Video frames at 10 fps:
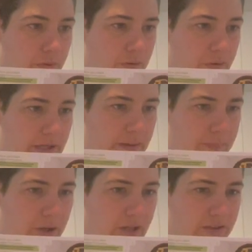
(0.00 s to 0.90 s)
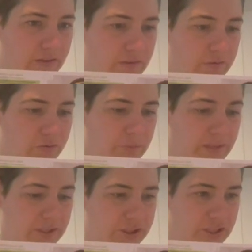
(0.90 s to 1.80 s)
quick ponzu
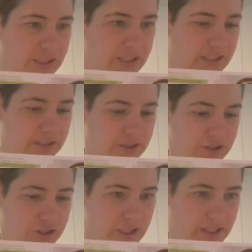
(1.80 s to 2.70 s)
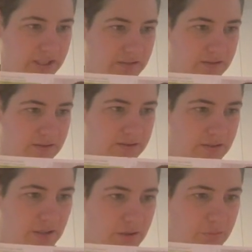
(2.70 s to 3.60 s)
sweet chili chicken
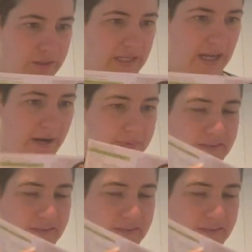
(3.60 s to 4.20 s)
with cabbage